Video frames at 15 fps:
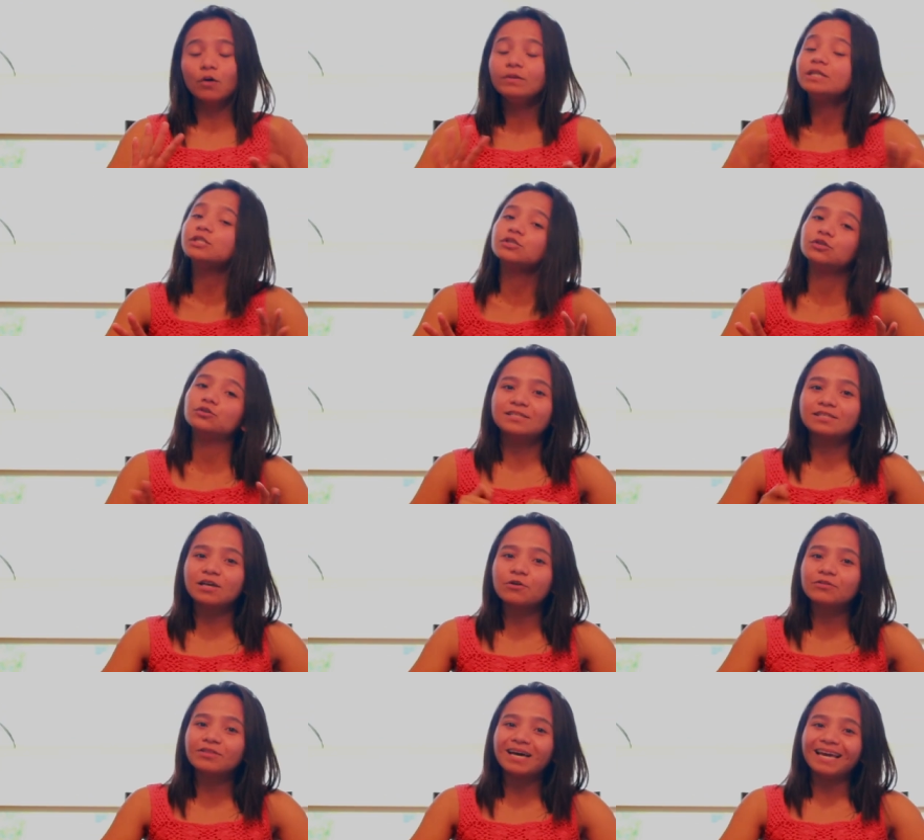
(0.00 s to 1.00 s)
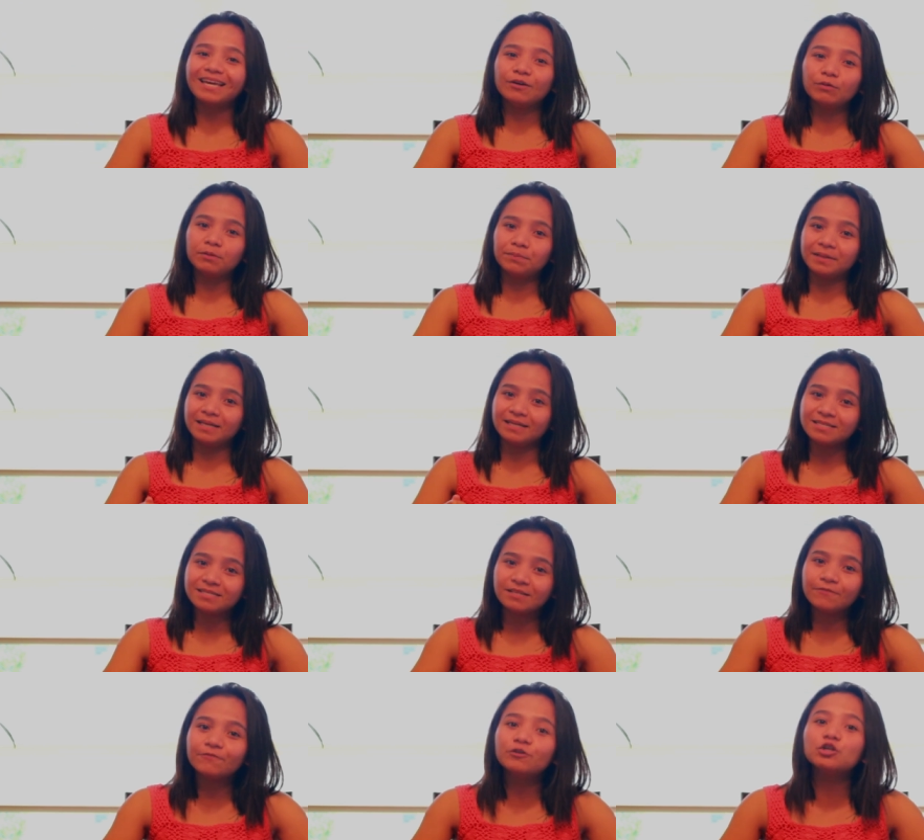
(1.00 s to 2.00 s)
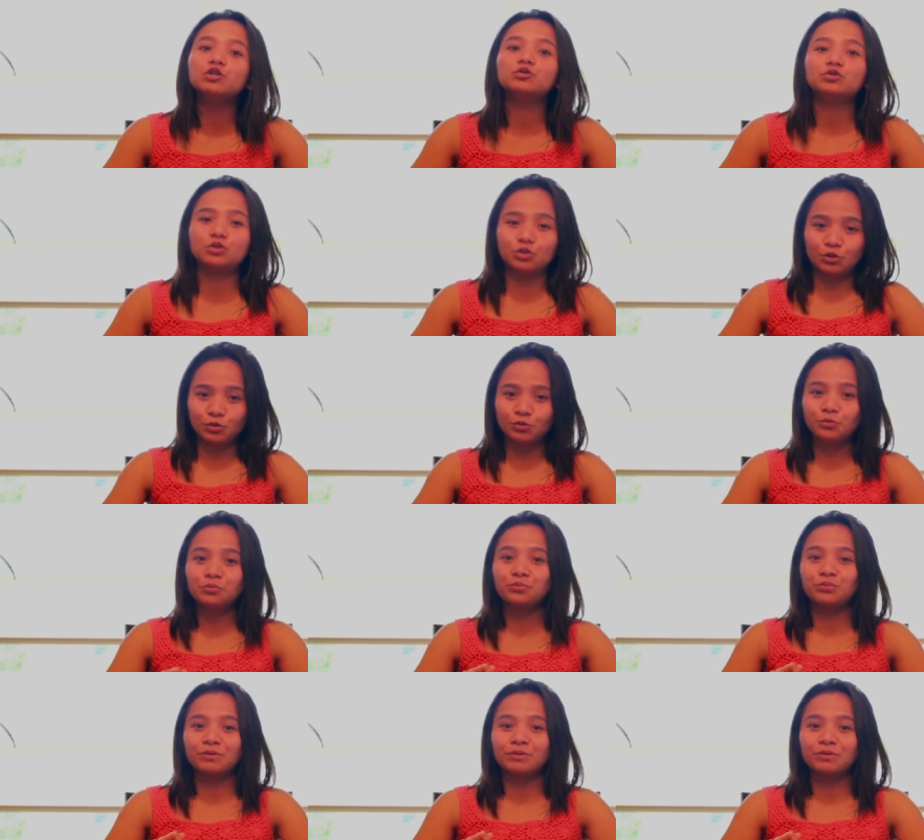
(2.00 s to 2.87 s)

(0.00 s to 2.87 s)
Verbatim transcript: Only two so that it will be easy for you to